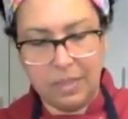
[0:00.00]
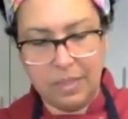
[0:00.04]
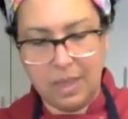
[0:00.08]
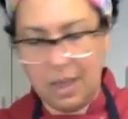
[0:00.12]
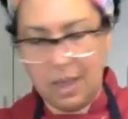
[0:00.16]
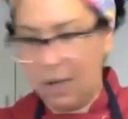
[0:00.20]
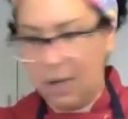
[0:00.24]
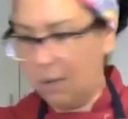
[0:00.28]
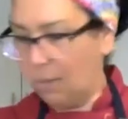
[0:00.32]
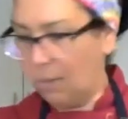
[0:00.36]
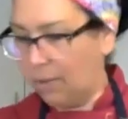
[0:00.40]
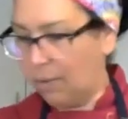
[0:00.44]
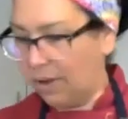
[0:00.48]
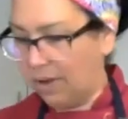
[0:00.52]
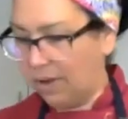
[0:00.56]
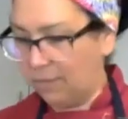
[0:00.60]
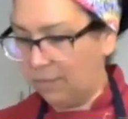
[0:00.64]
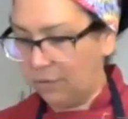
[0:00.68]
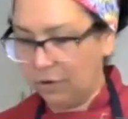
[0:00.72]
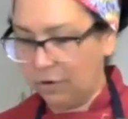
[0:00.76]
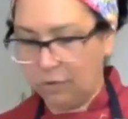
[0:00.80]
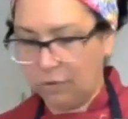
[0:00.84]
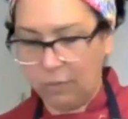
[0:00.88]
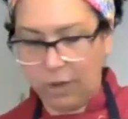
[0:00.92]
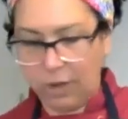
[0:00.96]

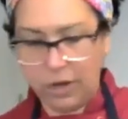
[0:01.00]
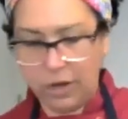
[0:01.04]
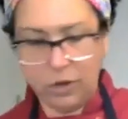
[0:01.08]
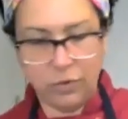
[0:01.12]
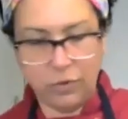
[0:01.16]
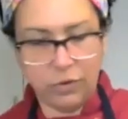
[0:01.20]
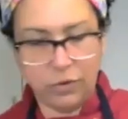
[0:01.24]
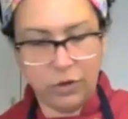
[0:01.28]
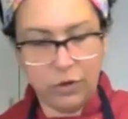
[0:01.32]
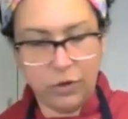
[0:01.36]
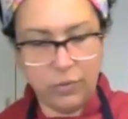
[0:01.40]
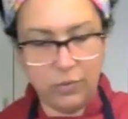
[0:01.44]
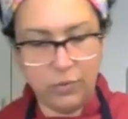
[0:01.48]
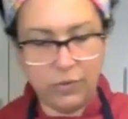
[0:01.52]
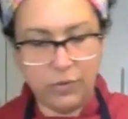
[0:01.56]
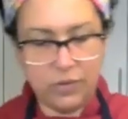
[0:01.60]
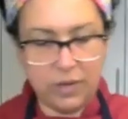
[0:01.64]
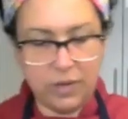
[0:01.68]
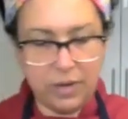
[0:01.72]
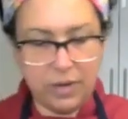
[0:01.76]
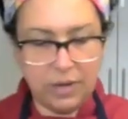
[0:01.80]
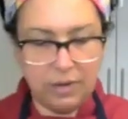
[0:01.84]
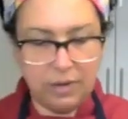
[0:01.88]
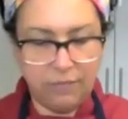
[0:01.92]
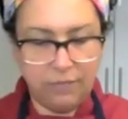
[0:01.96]
whatever grain you're
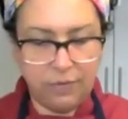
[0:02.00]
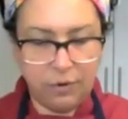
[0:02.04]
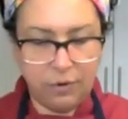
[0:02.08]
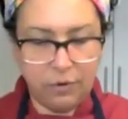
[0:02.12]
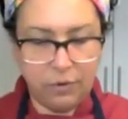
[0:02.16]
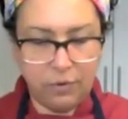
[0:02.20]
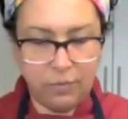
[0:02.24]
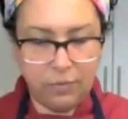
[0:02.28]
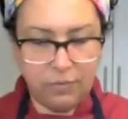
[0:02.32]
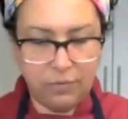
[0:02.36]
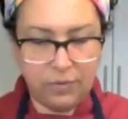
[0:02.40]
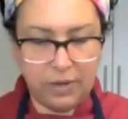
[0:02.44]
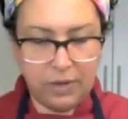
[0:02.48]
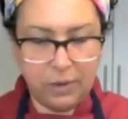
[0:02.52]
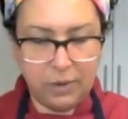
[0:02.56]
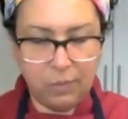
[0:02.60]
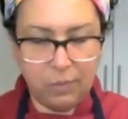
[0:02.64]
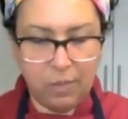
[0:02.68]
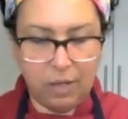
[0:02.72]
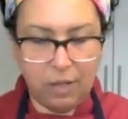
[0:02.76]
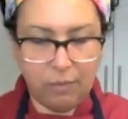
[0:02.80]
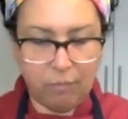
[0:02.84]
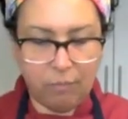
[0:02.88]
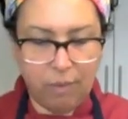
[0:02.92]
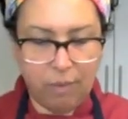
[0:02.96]
using. If you're using
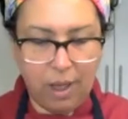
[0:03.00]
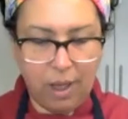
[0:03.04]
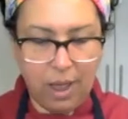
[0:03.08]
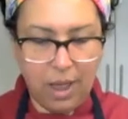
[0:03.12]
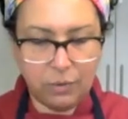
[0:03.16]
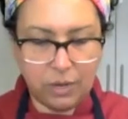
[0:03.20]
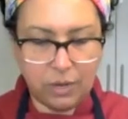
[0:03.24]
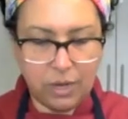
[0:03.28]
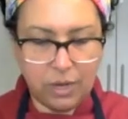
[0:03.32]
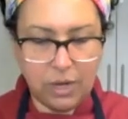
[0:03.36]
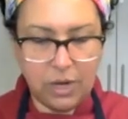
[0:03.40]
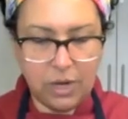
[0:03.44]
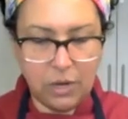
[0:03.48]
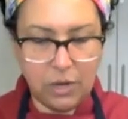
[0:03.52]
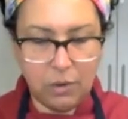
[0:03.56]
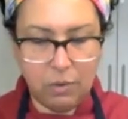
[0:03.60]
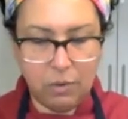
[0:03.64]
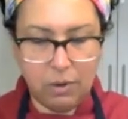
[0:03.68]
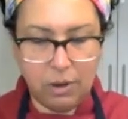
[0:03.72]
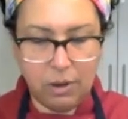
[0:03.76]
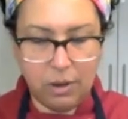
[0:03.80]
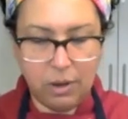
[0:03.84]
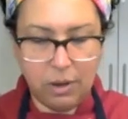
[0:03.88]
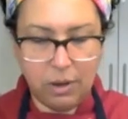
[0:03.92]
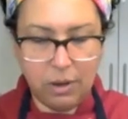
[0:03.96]
wild rice or
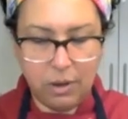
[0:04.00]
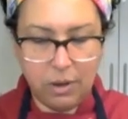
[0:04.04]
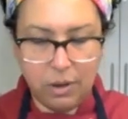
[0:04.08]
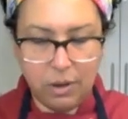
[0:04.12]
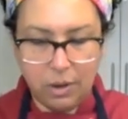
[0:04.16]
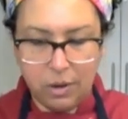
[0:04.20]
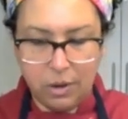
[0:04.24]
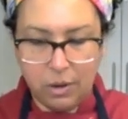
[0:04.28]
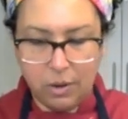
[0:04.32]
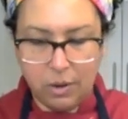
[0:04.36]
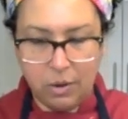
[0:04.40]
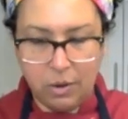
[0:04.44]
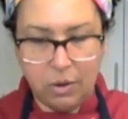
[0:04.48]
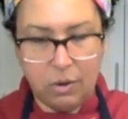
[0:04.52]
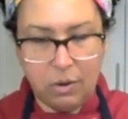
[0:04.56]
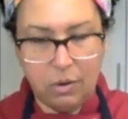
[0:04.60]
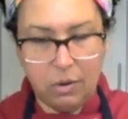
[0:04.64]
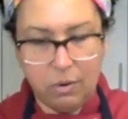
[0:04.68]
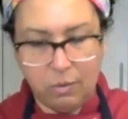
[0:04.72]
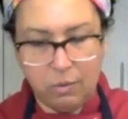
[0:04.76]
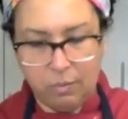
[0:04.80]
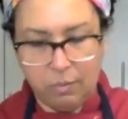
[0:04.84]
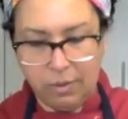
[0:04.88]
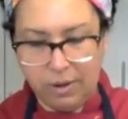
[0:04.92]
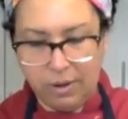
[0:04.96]
quinoa,
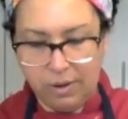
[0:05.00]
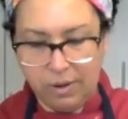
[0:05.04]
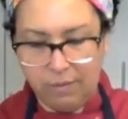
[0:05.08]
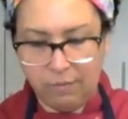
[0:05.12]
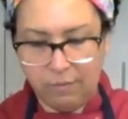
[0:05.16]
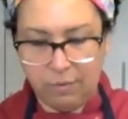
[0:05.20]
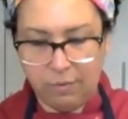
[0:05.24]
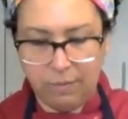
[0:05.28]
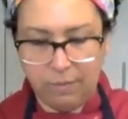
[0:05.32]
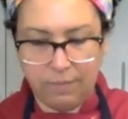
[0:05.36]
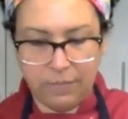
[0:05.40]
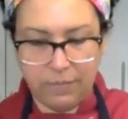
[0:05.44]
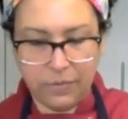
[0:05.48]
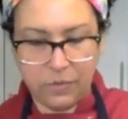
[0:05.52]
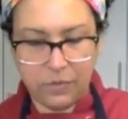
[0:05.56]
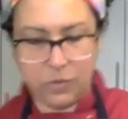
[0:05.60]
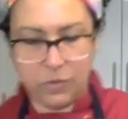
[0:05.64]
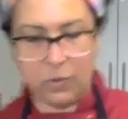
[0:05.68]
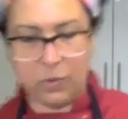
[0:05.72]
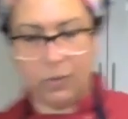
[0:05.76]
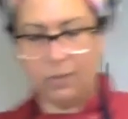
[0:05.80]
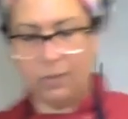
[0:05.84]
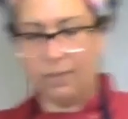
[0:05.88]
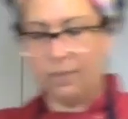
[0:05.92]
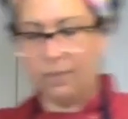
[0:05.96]
whatever.
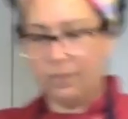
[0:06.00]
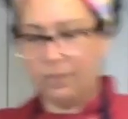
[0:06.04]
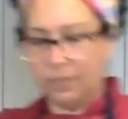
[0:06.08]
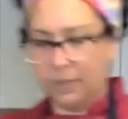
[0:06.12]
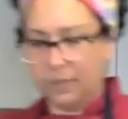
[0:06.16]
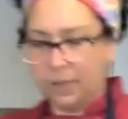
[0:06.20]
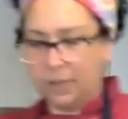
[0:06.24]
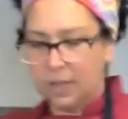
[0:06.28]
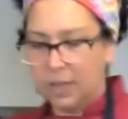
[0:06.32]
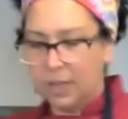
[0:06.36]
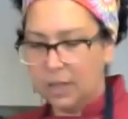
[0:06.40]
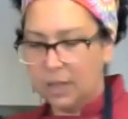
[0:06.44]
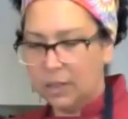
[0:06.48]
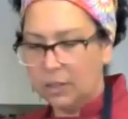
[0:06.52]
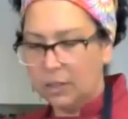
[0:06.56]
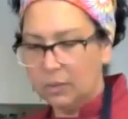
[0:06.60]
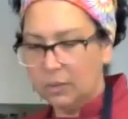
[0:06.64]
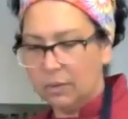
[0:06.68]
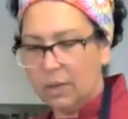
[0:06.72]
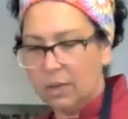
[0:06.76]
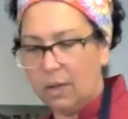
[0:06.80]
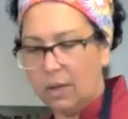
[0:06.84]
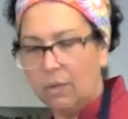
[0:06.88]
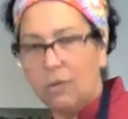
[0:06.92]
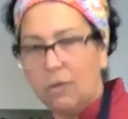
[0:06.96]
So
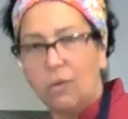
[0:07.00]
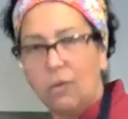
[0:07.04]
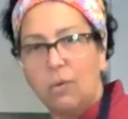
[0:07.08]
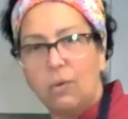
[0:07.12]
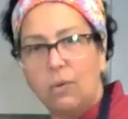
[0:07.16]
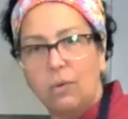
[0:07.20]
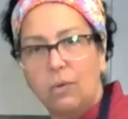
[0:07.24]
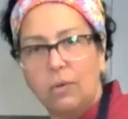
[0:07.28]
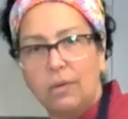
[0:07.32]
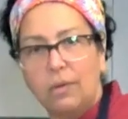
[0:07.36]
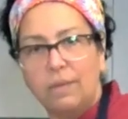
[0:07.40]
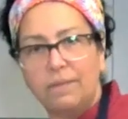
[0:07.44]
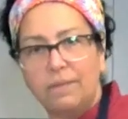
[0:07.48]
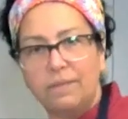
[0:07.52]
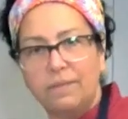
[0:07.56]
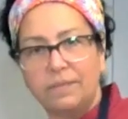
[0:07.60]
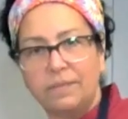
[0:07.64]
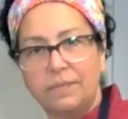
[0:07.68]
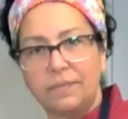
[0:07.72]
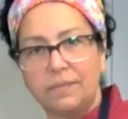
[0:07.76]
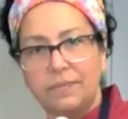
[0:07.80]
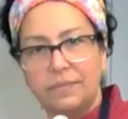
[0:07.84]
for full,